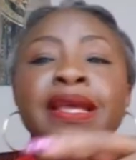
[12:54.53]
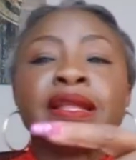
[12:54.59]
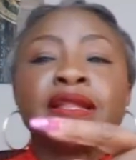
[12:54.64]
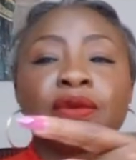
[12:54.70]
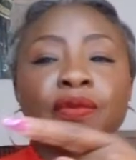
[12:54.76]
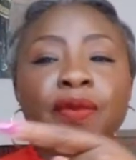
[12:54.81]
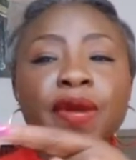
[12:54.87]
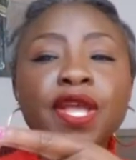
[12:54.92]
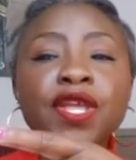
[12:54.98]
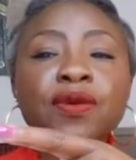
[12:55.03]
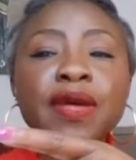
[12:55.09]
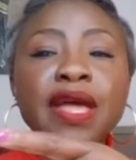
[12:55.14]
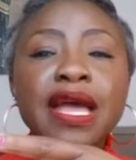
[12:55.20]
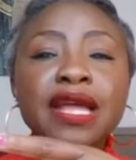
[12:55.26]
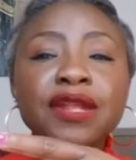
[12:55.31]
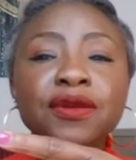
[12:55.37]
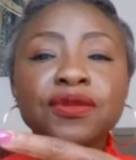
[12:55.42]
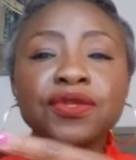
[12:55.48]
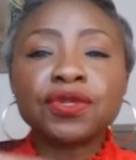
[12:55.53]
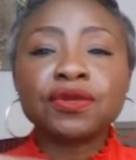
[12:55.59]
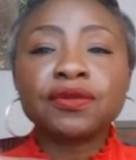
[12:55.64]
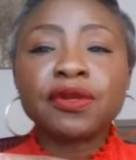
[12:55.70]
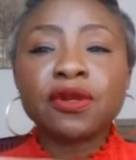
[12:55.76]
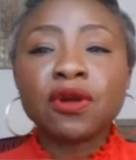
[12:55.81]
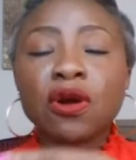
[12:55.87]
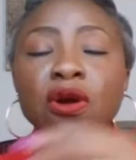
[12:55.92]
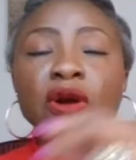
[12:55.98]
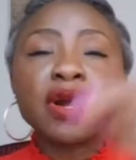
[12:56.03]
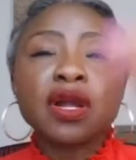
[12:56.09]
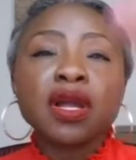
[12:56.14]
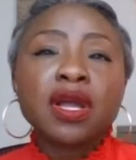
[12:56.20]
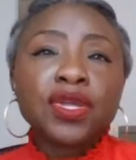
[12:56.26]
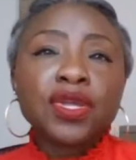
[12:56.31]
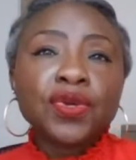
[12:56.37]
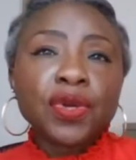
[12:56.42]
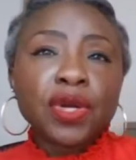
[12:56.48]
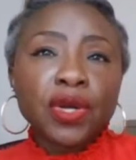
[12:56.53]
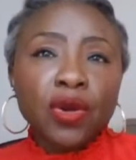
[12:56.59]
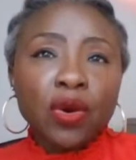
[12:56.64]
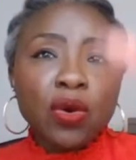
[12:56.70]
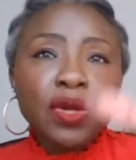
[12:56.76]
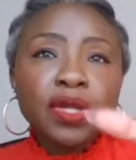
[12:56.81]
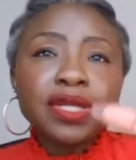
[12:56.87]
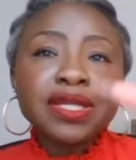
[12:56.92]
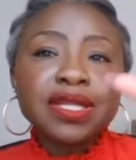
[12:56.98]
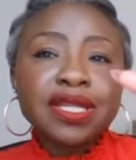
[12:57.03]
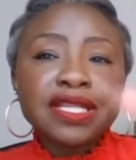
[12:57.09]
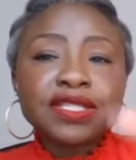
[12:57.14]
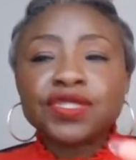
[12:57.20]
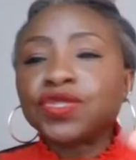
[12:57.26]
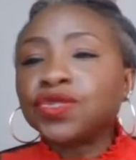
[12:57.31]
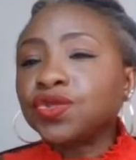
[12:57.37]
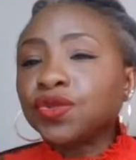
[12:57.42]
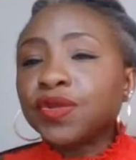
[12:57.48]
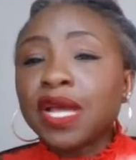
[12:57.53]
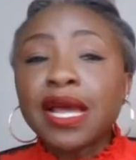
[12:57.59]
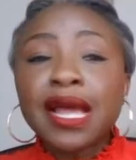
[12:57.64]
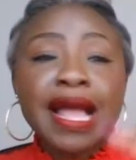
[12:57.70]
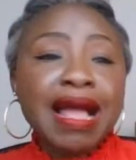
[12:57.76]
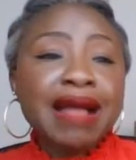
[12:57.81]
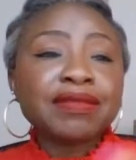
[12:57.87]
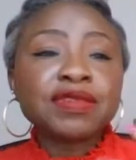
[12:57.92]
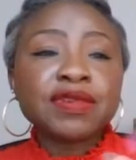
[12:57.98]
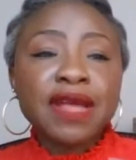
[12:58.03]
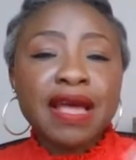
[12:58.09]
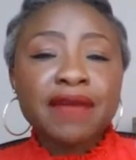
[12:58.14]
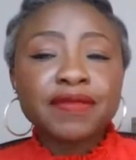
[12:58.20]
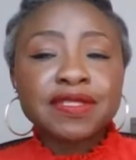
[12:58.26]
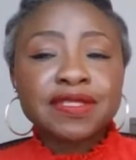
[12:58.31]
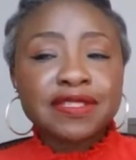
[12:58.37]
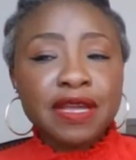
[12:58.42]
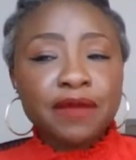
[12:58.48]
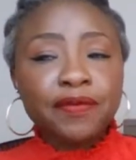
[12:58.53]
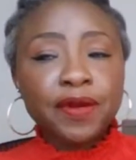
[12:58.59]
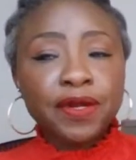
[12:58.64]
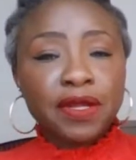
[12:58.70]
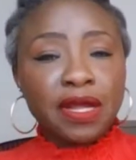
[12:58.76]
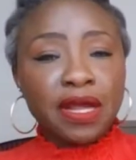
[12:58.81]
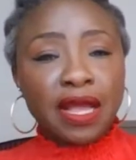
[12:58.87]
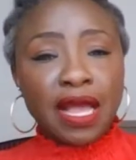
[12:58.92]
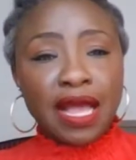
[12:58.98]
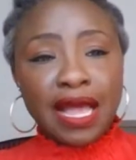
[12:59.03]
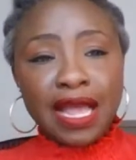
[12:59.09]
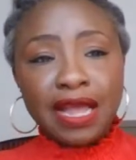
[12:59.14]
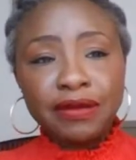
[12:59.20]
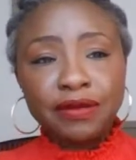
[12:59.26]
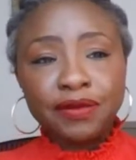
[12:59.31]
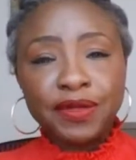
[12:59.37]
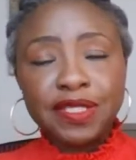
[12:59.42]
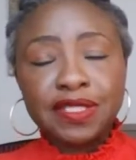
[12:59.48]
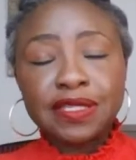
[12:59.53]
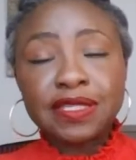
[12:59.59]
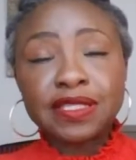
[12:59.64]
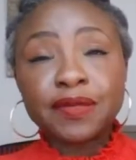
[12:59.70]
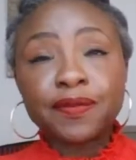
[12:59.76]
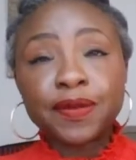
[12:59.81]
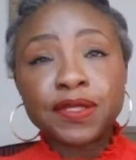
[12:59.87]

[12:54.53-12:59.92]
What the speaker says: The way you add your children are, you're going to list. You do not have to have a separate I-360